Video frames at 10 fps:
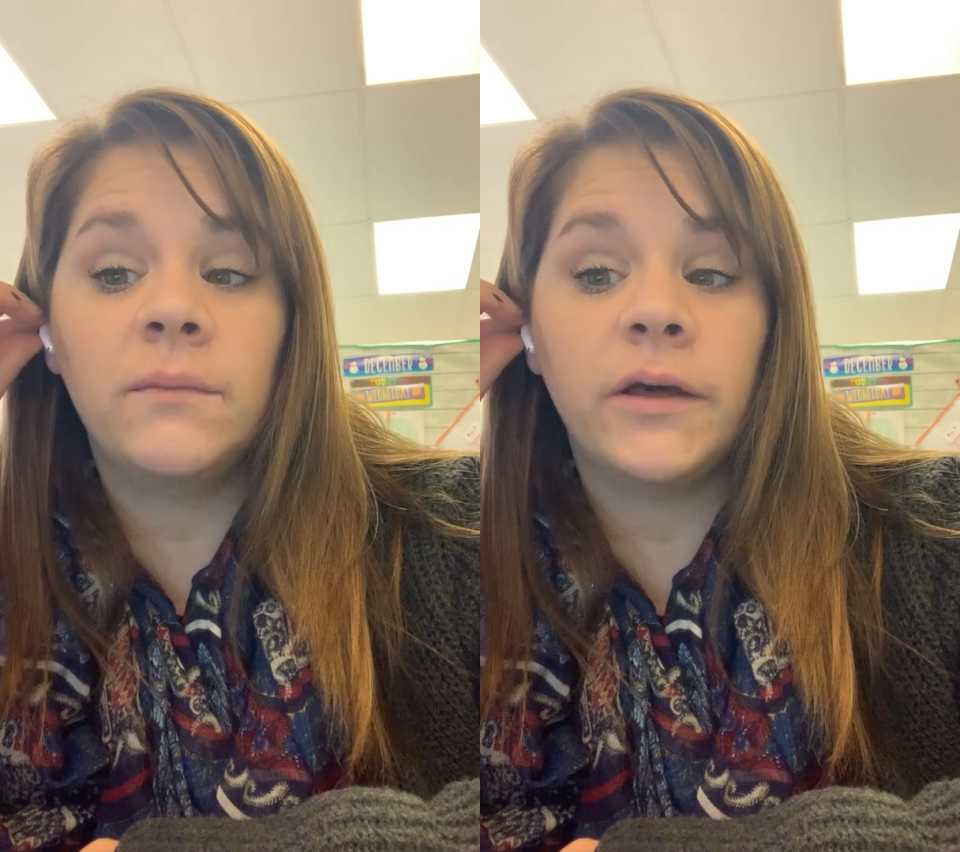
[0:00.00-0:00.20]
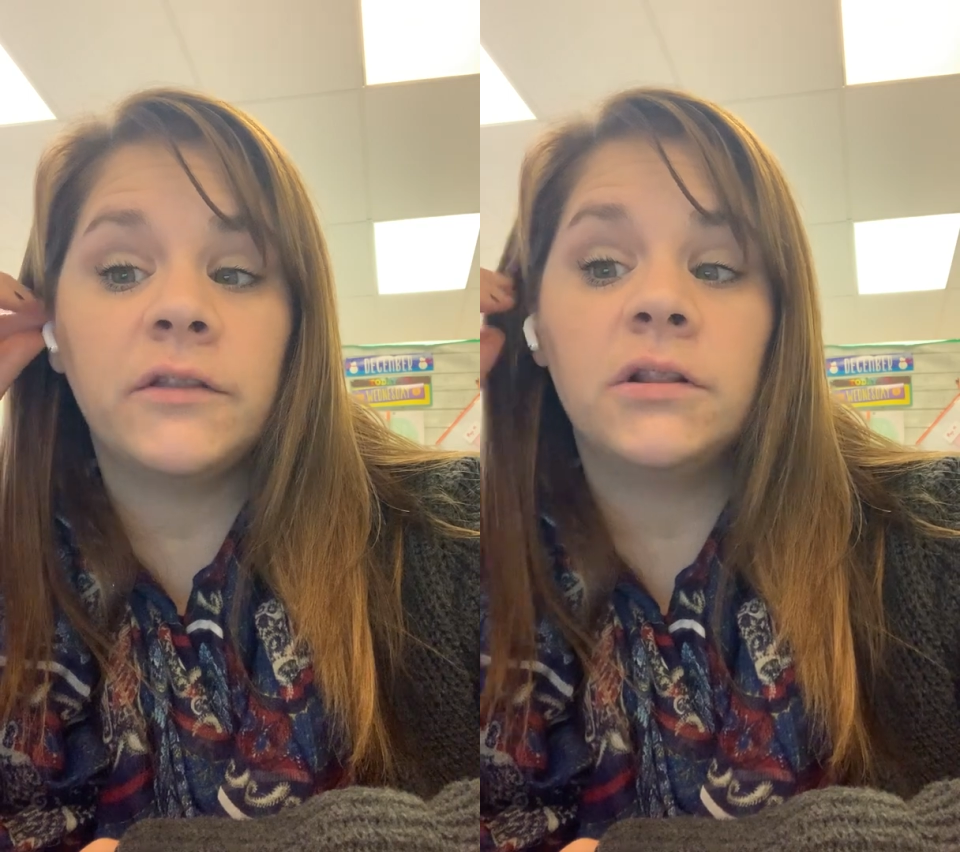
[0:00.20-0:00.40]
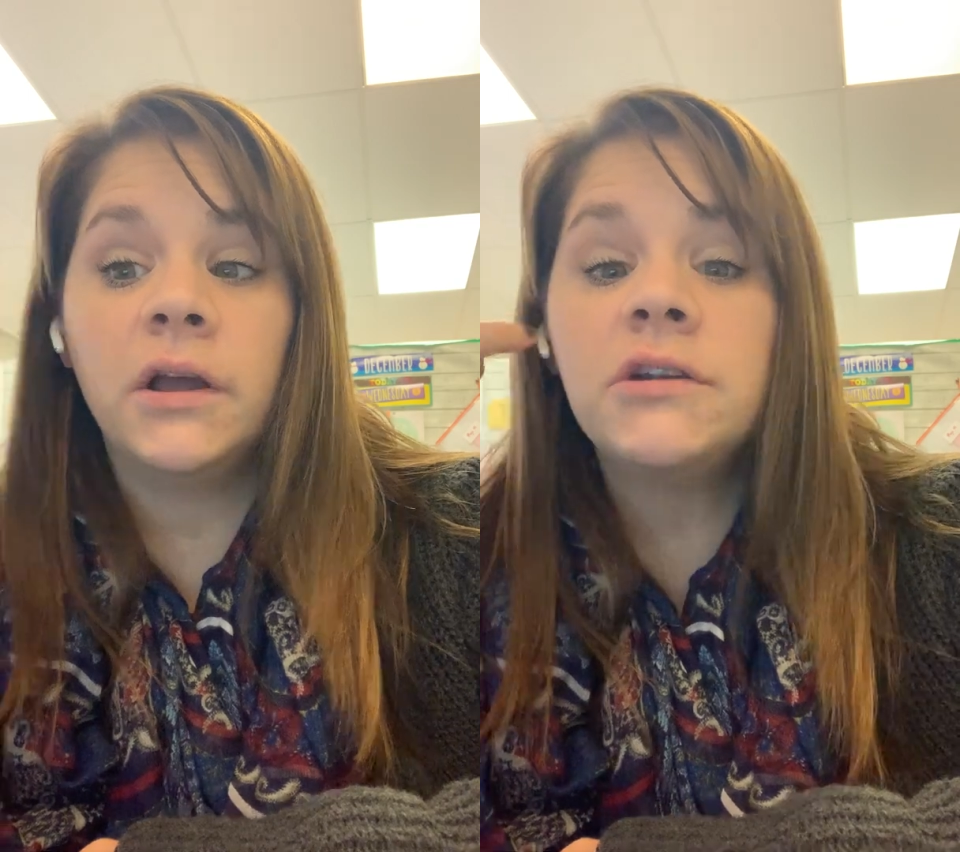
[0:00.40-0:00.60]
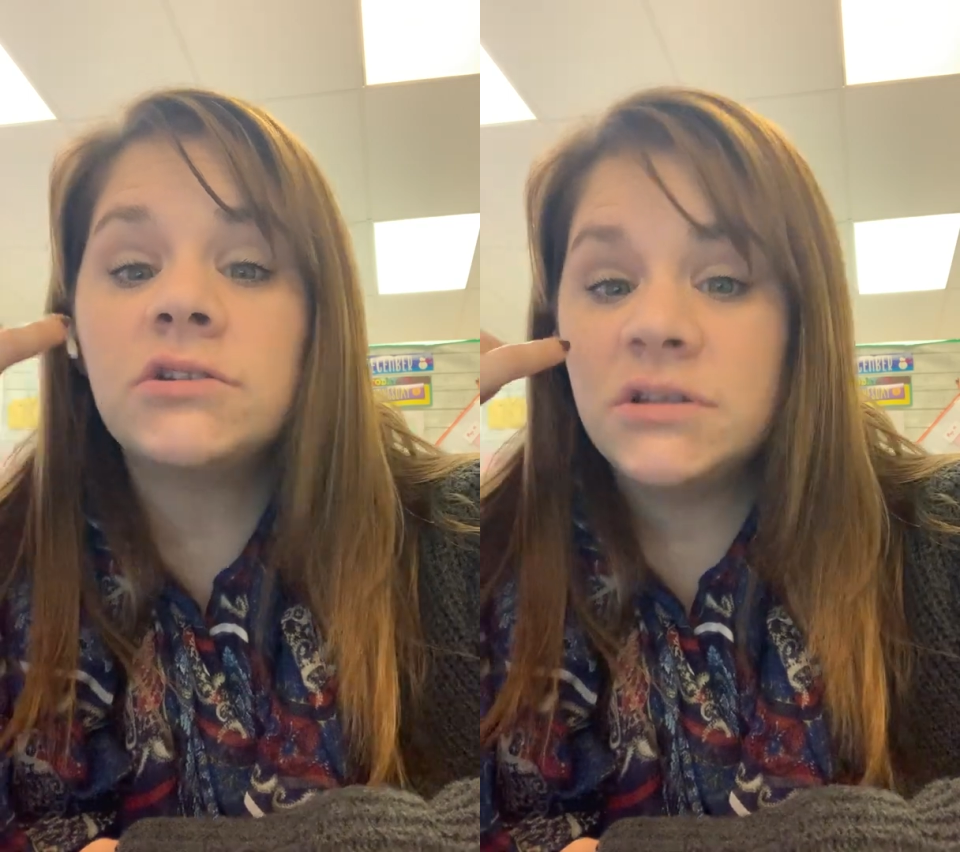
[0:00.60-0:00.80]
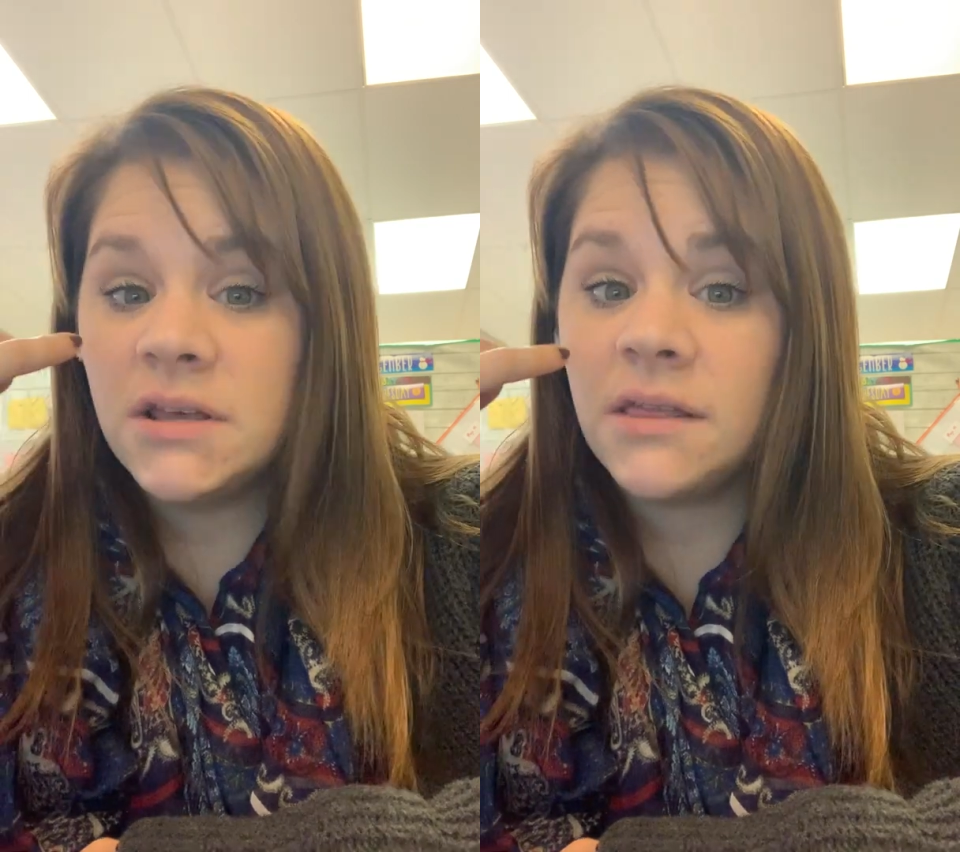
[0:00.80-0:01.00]
about the larger
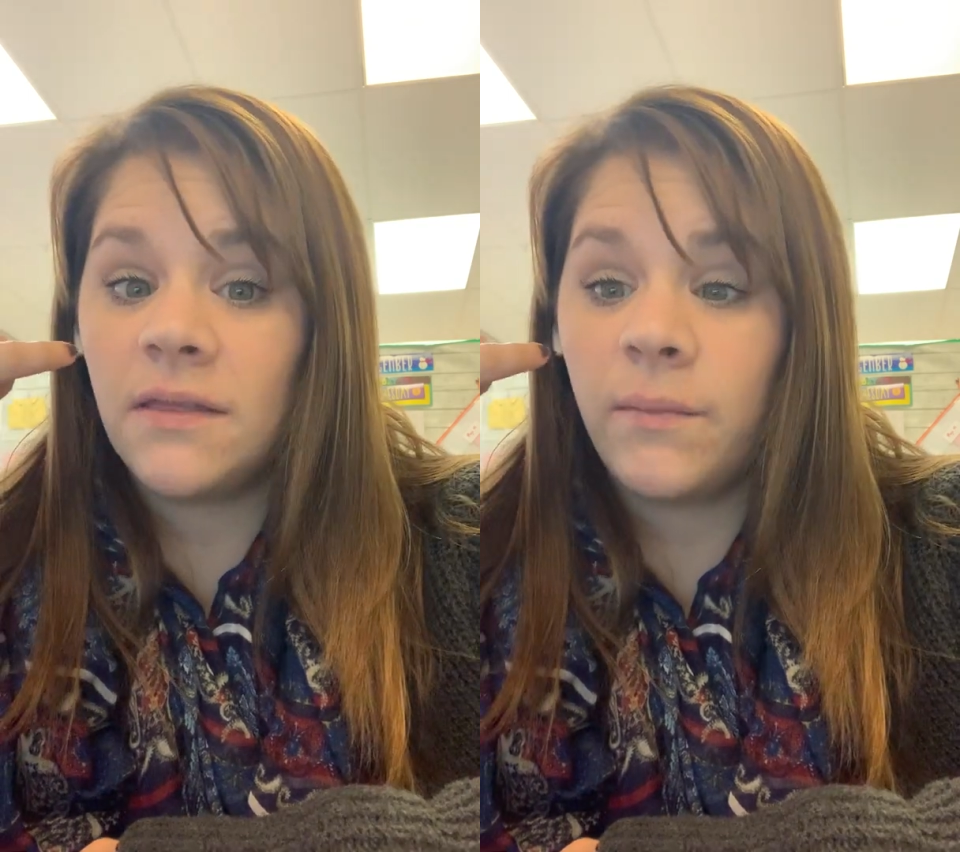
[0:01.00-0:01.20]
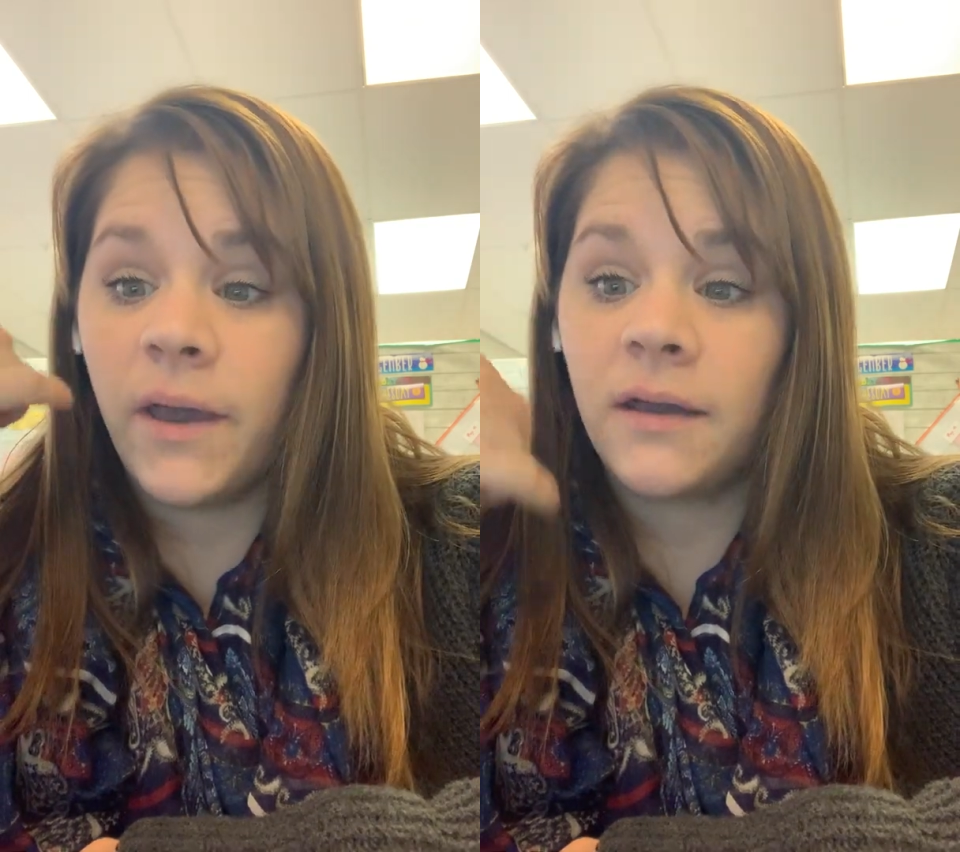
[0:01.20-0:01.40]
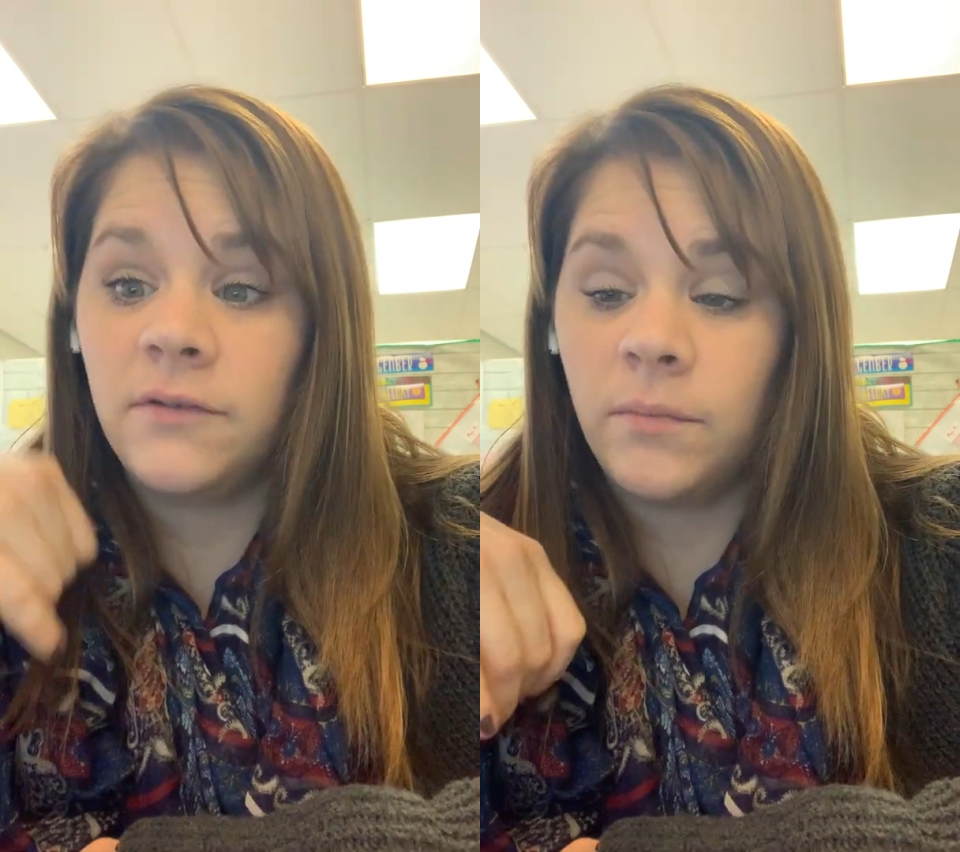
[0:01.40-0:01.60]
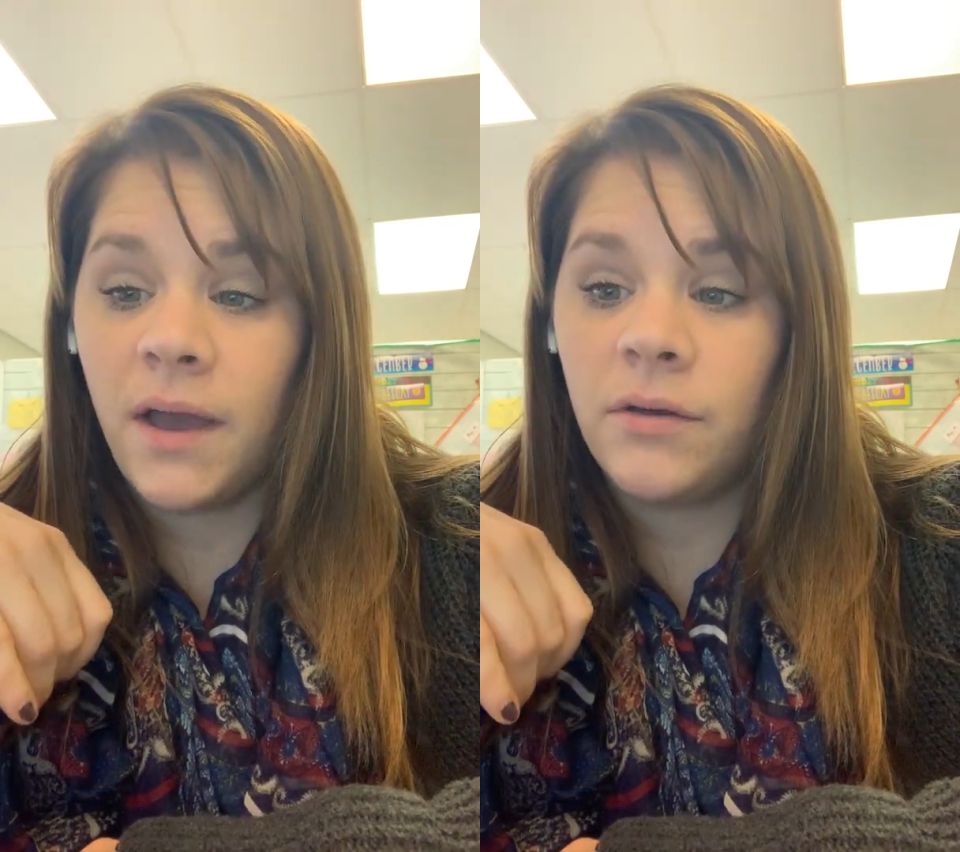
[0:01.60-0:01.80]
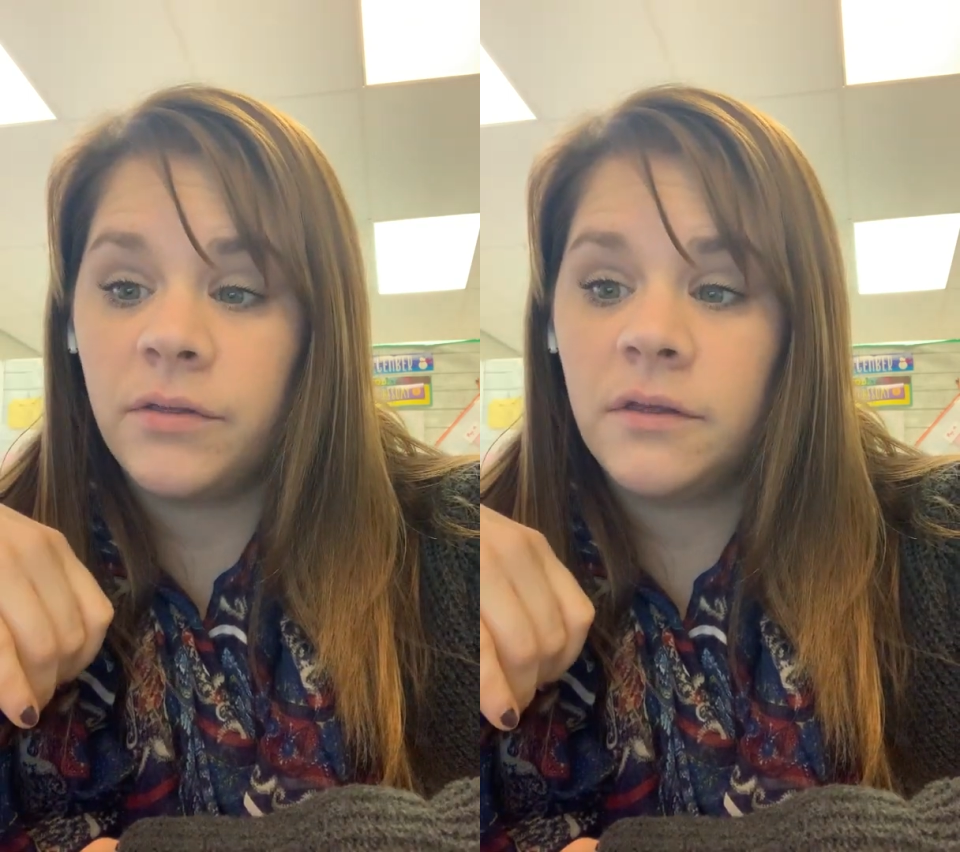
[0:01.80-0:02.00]
teeth in the back of your
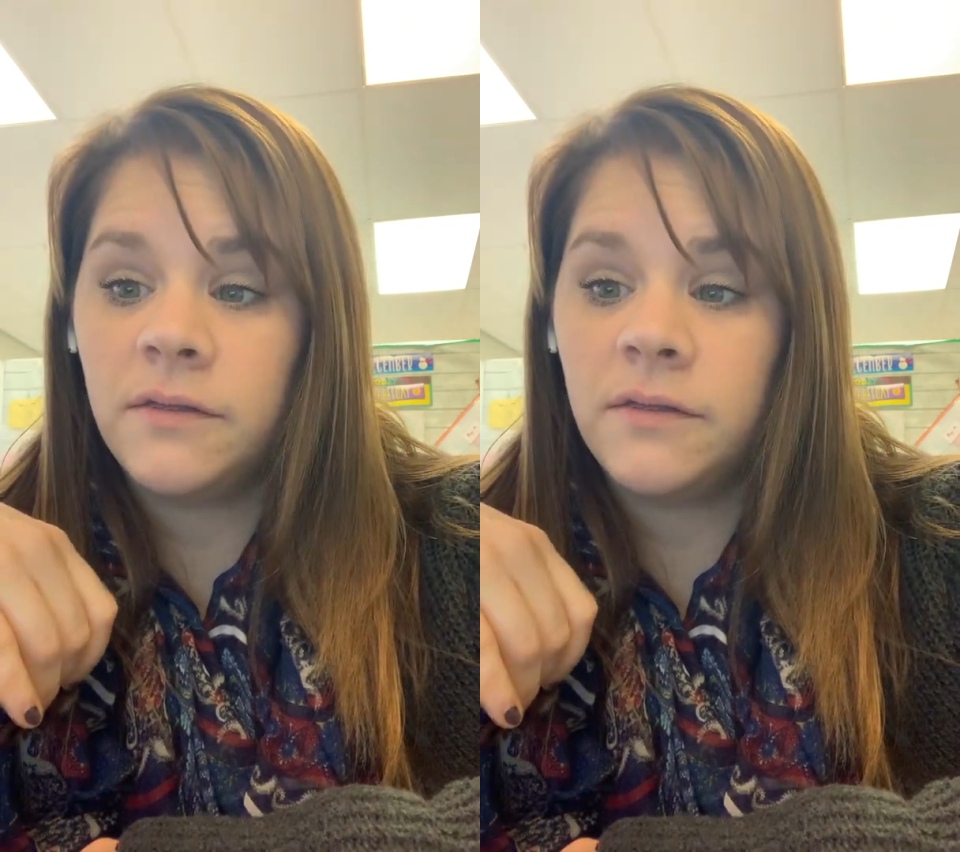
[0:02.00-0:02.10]
mouth.